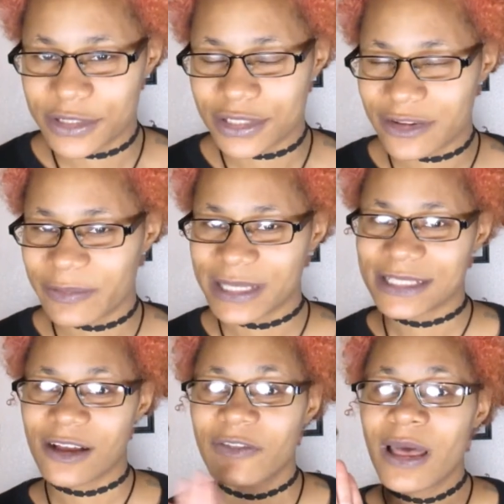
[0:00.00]
version of
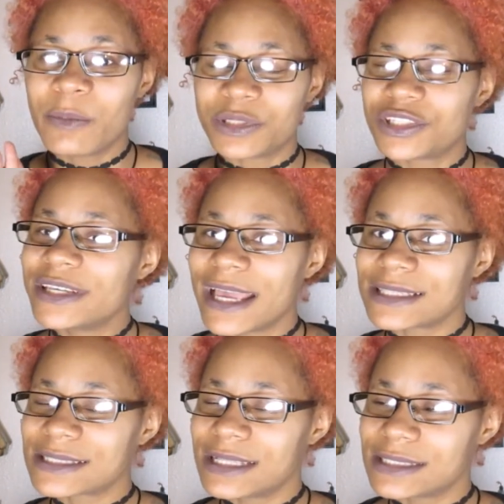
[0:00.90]
myself. But she
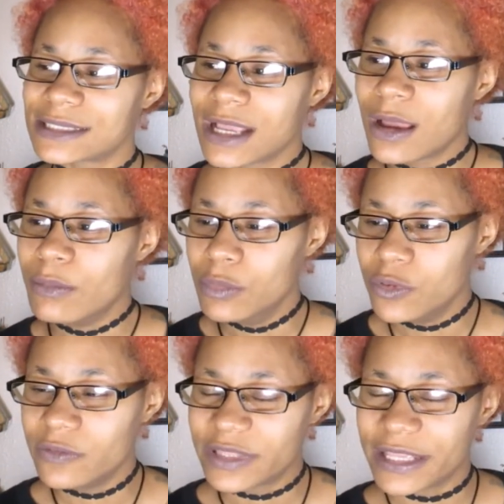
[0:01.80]
has since
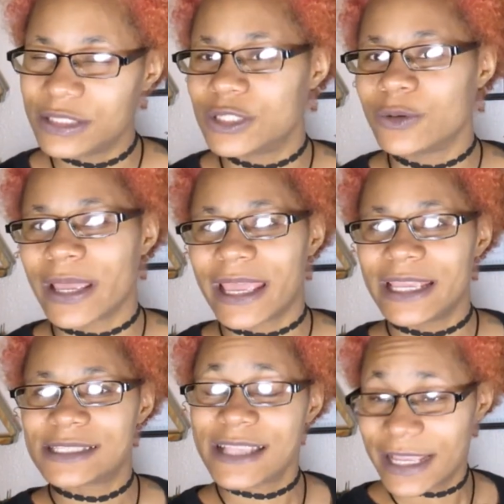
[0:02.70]
moved into
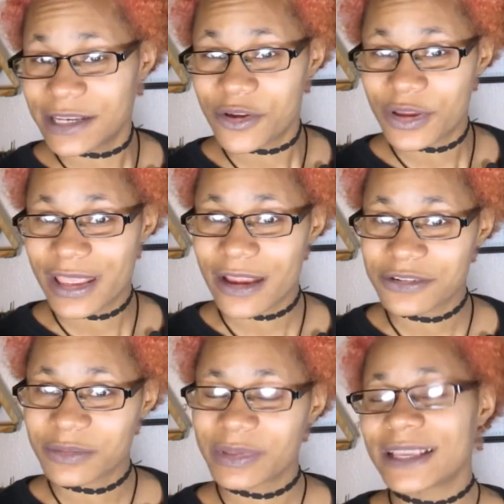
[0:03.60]
a secondary
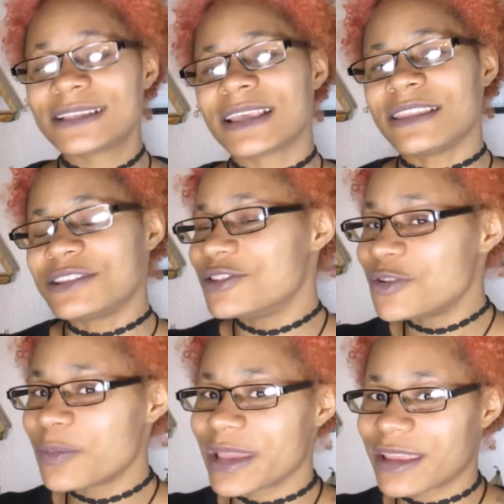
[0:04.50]
character place. And this
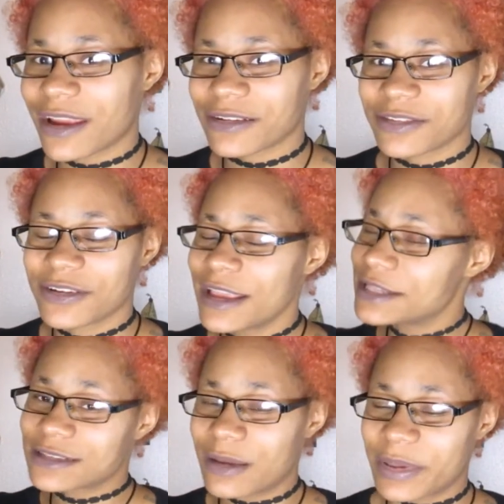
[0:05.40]
new main character
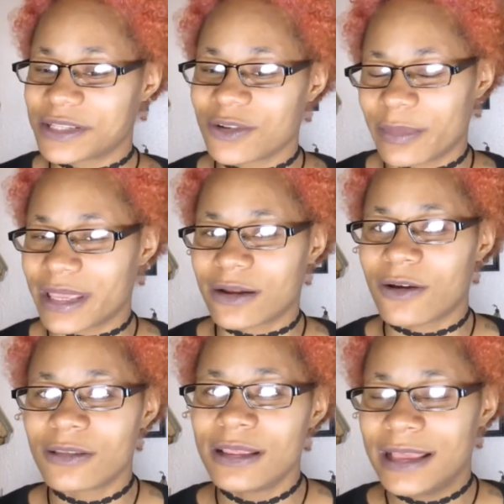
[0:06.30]
is not based on me at
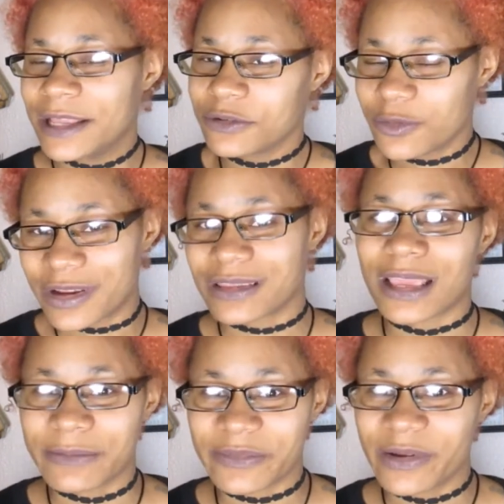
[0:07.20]
all. I don't know where they
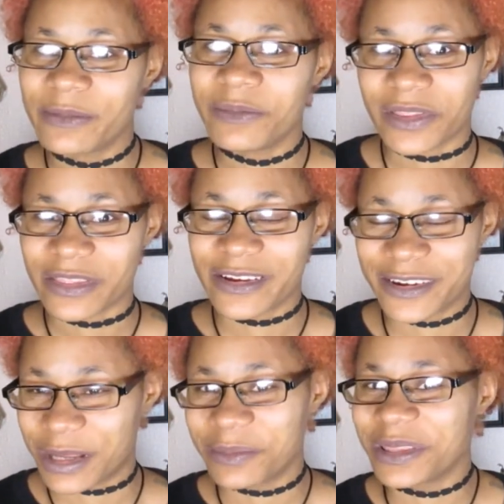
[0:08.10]
came from, but
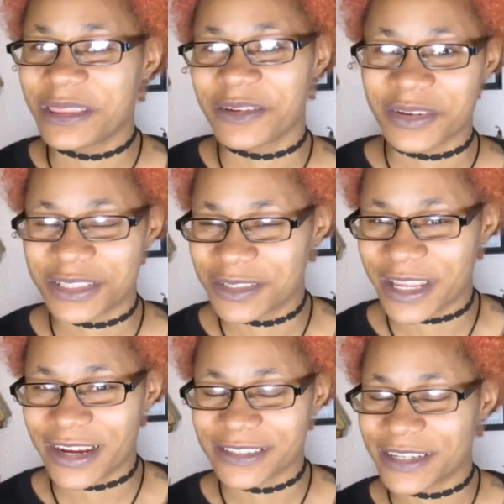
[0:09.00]
they're a completely original
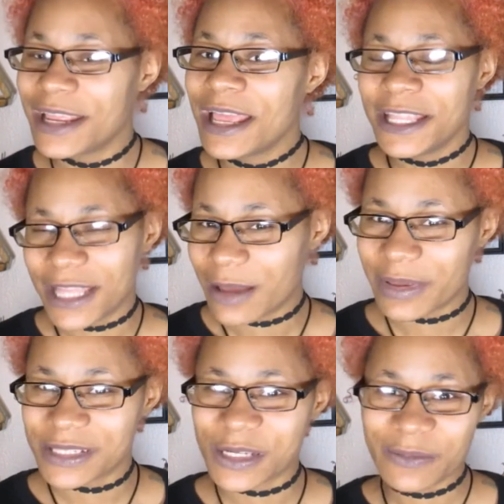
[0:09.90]
character. Not
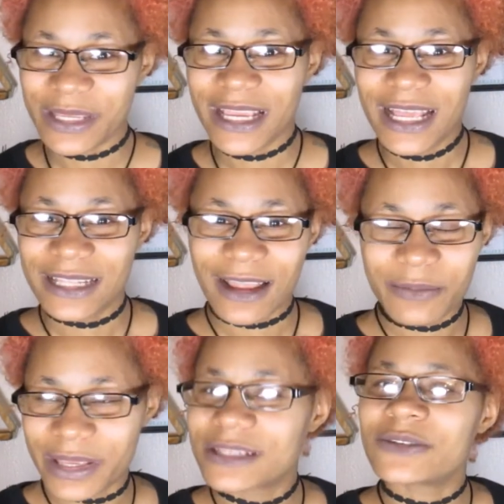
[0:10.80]
based on me,
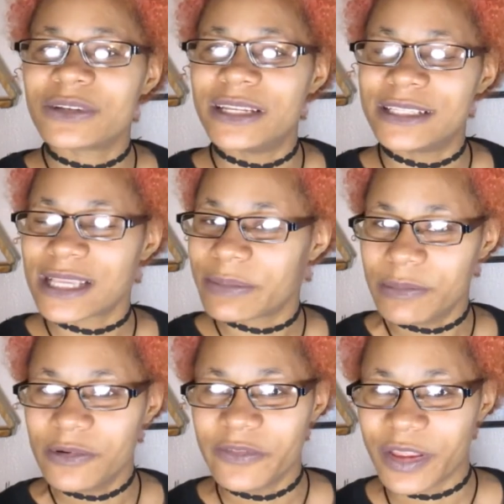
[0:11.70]
not based on any type of
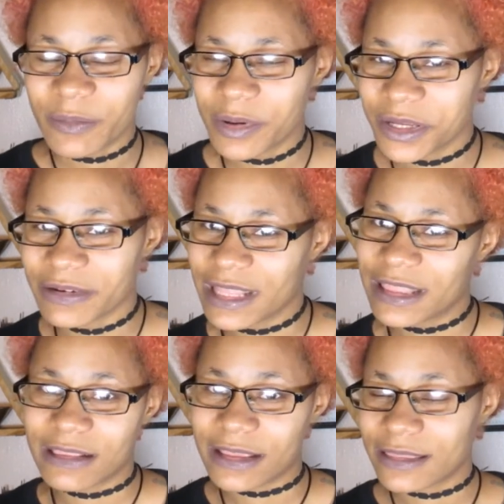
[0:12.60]
movie or book or
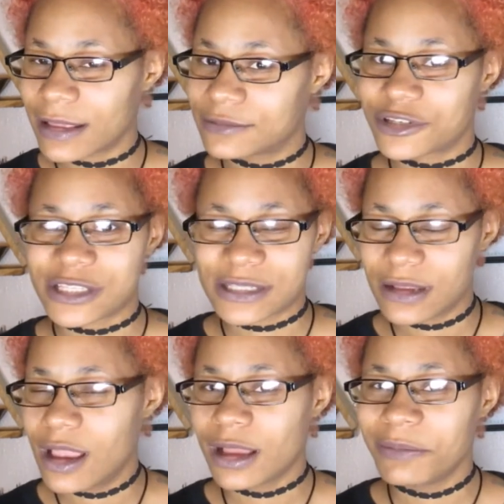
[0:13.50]
anything like that. Just
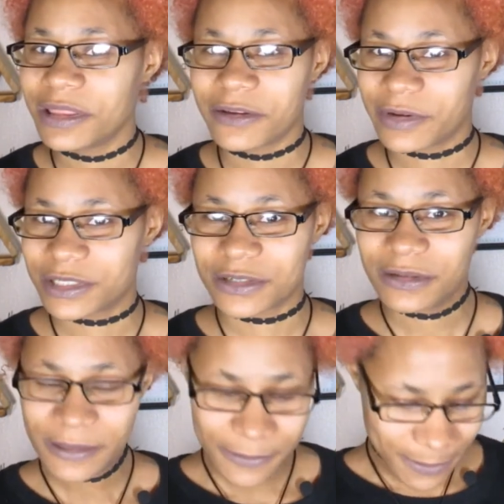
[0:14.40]
completely
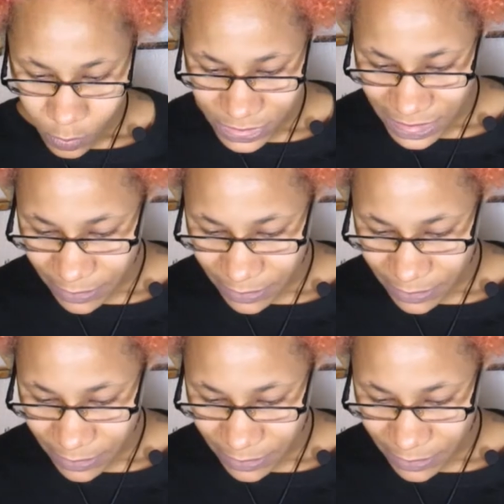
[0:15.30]
original. What